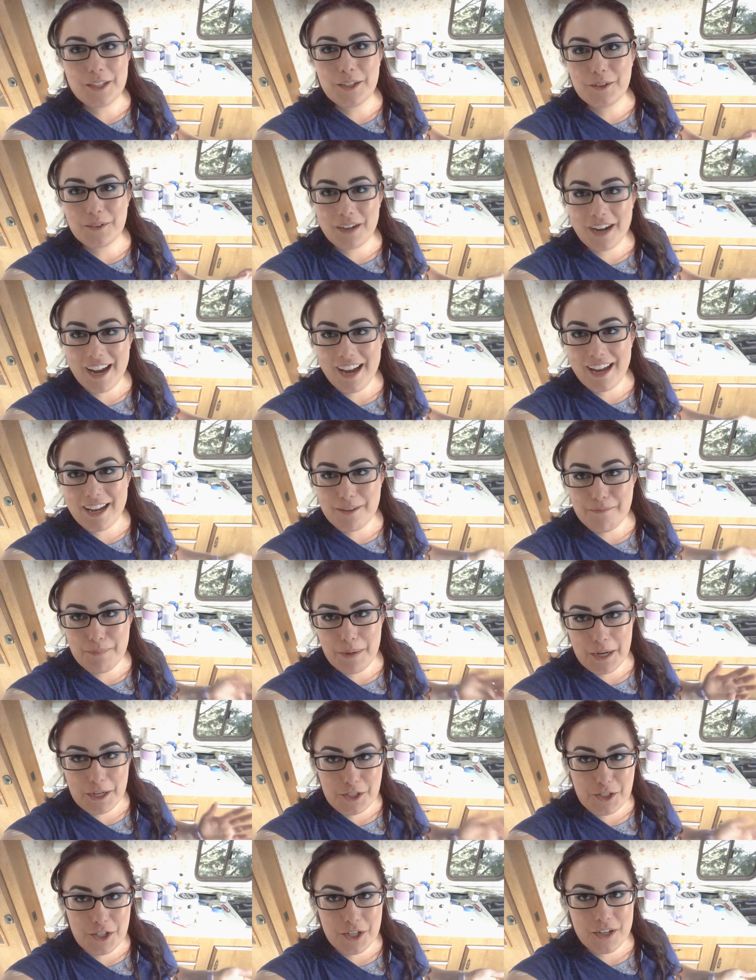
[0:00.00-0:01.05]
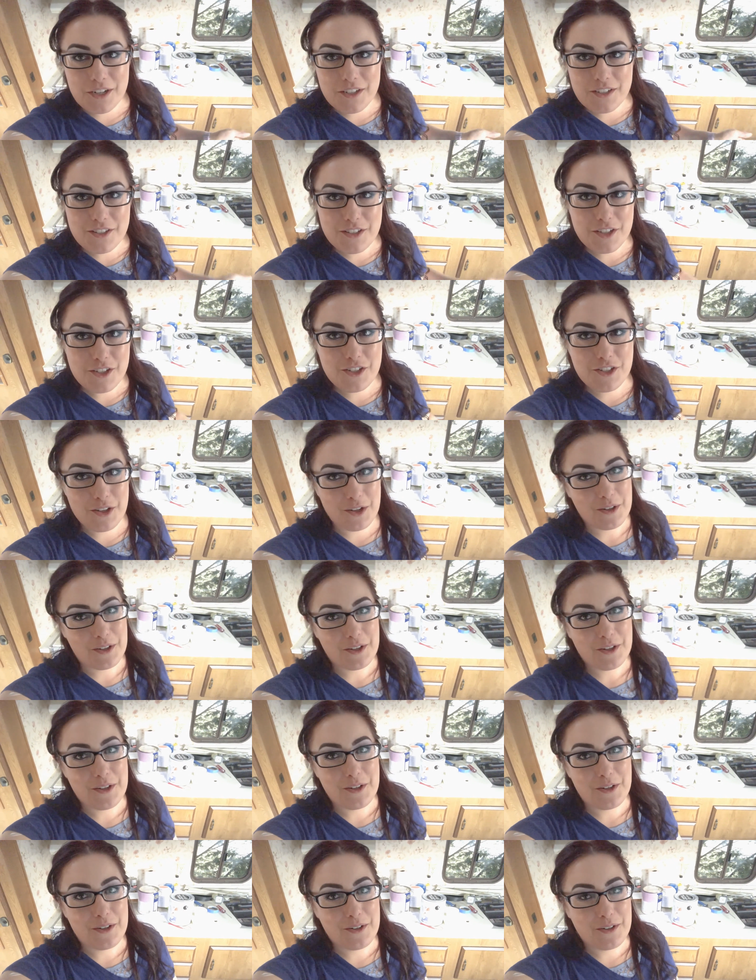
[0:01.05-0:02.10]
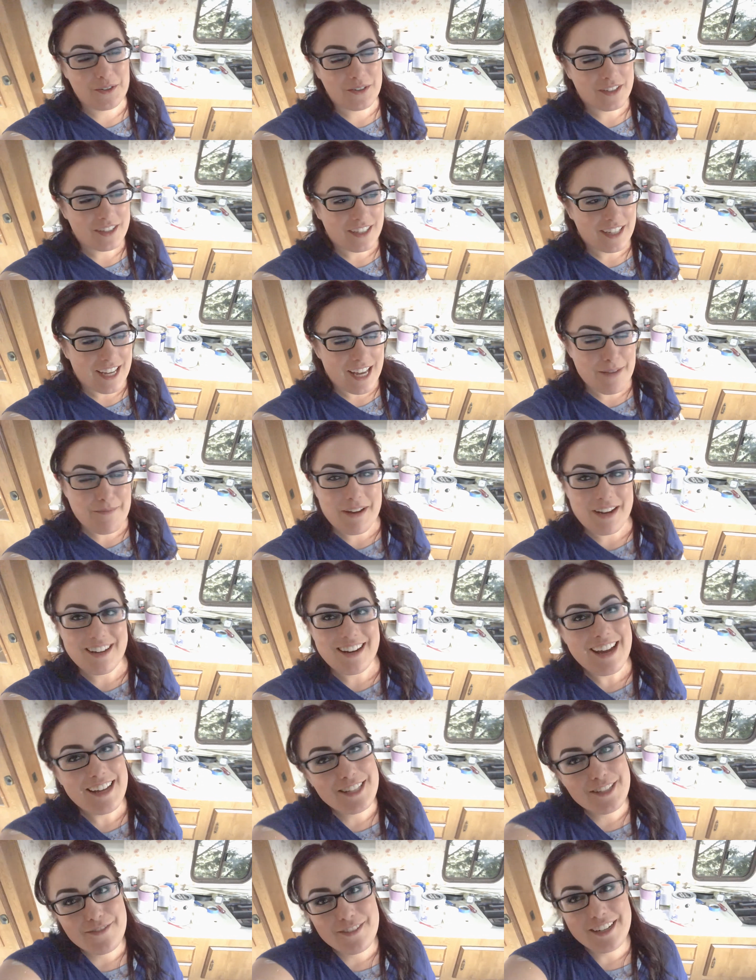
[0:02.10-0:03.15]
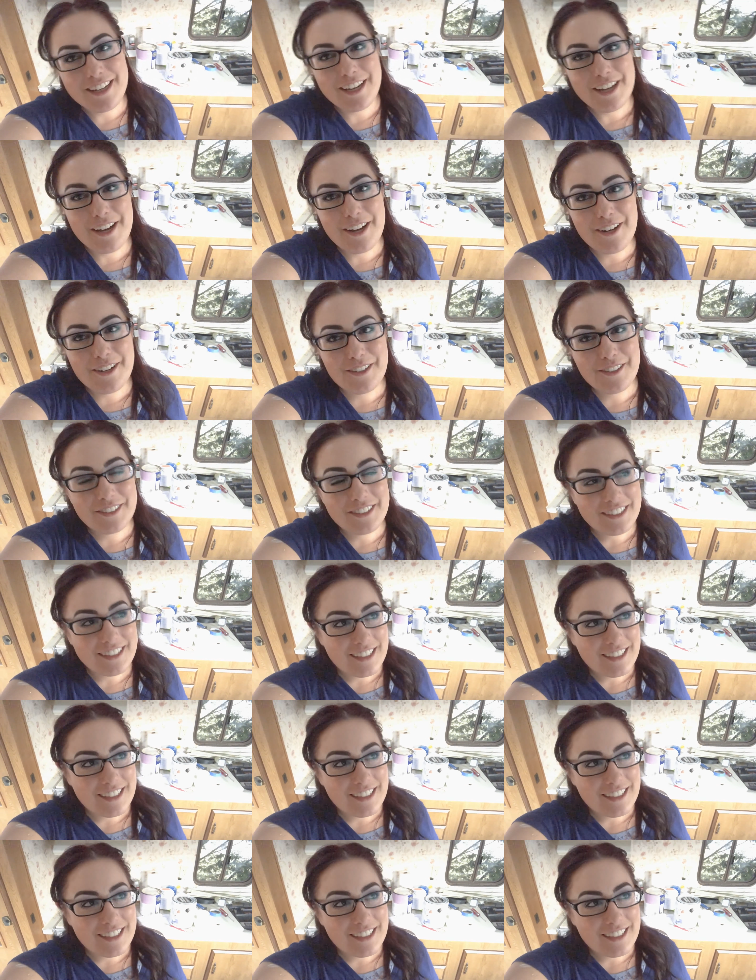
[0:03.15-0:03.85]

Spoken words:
great pictures to show you in my next video